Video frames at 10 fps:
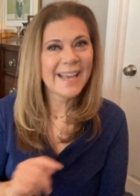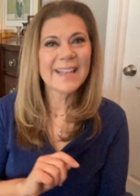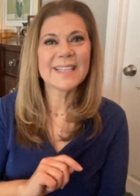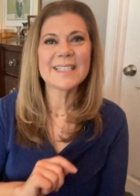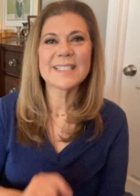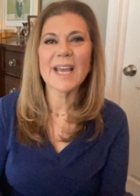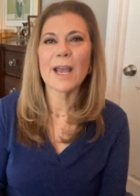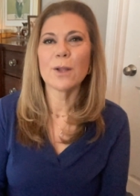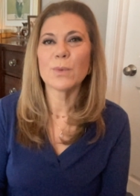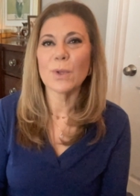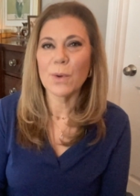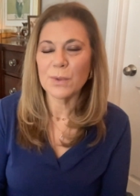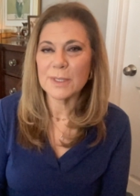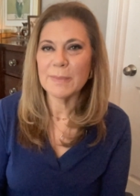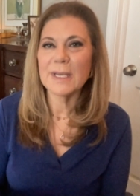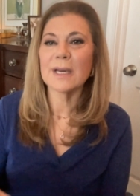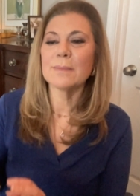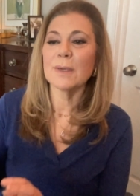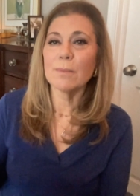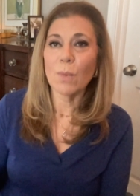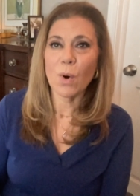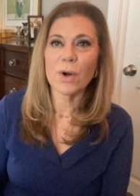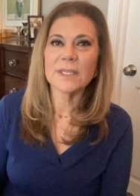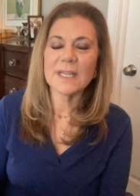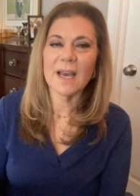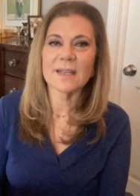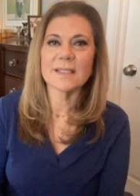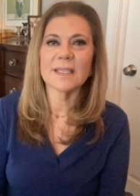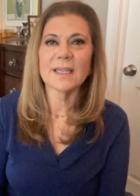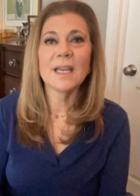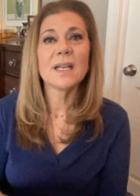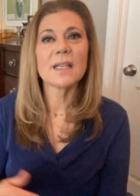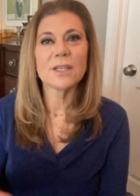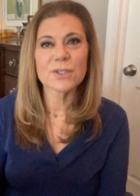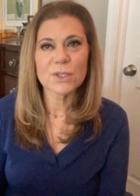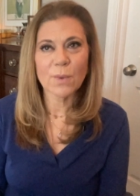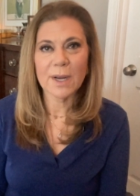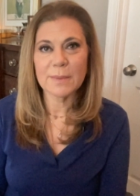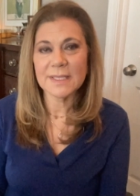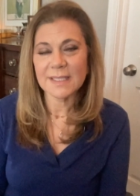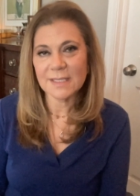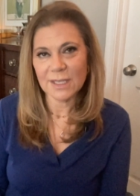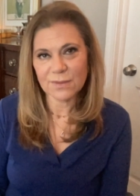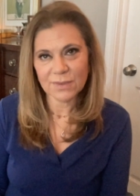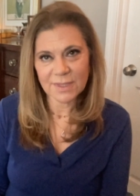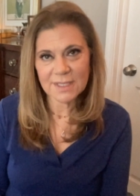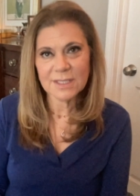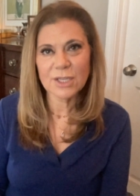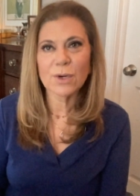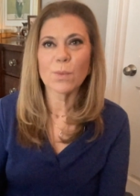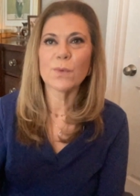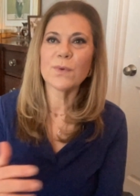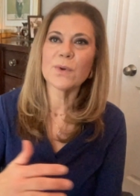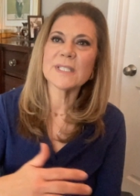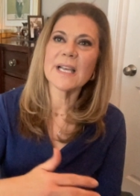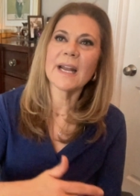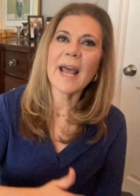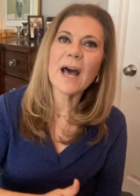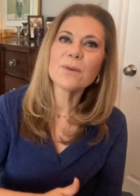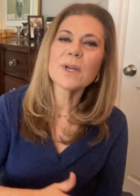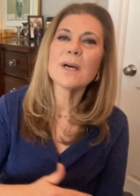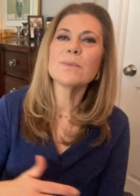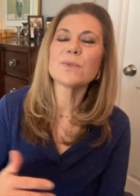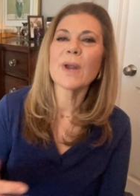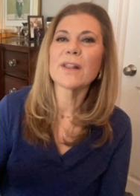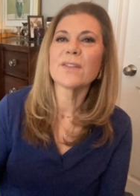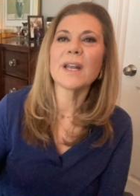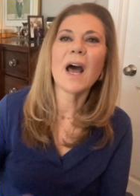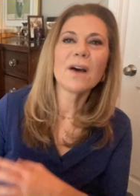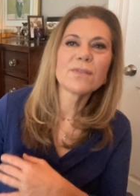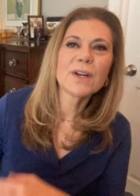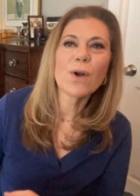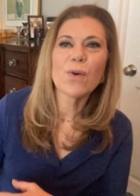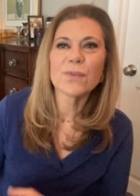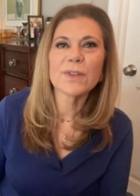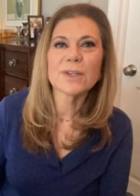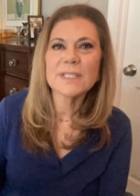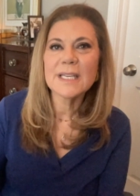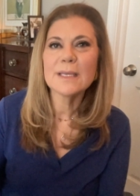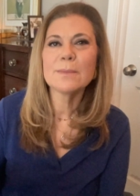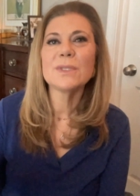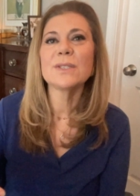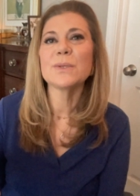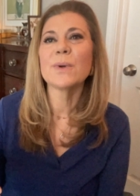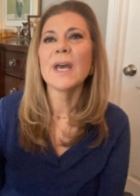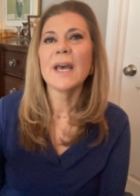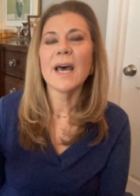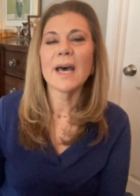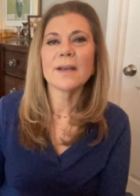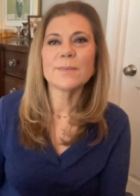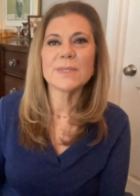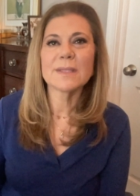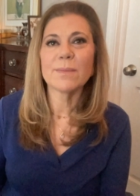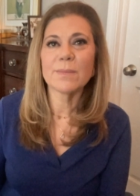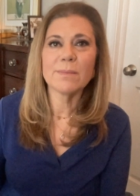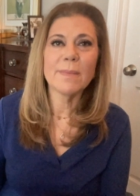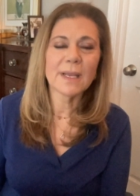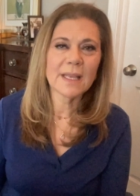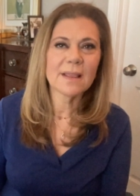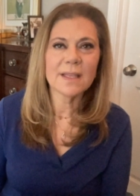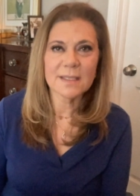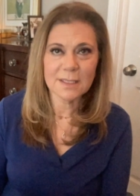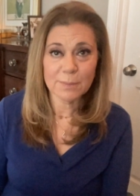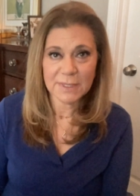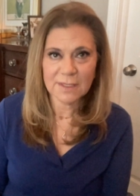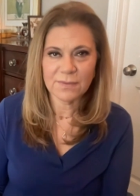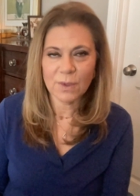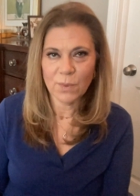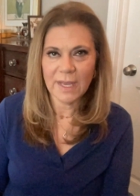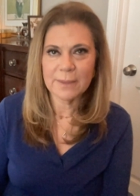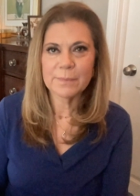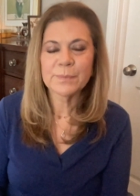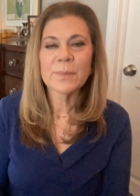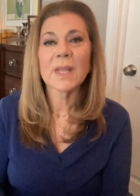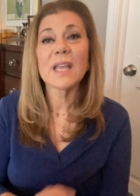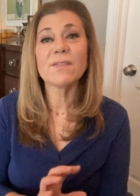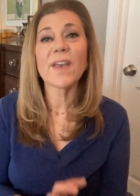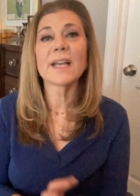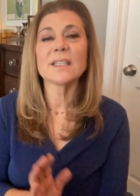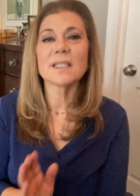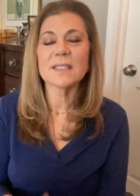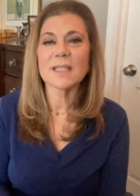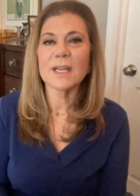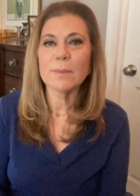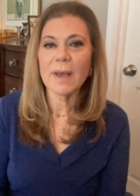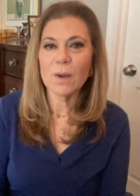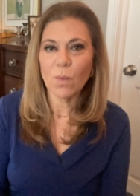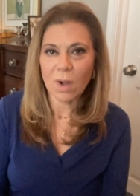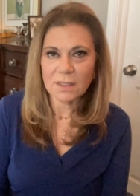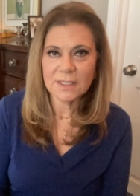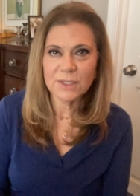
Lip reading: this style will only become more toxic. Leaders who want to be successful this year will focus on outcomes rather than hovering over their team to get things a specific way. In fact, a study by Walden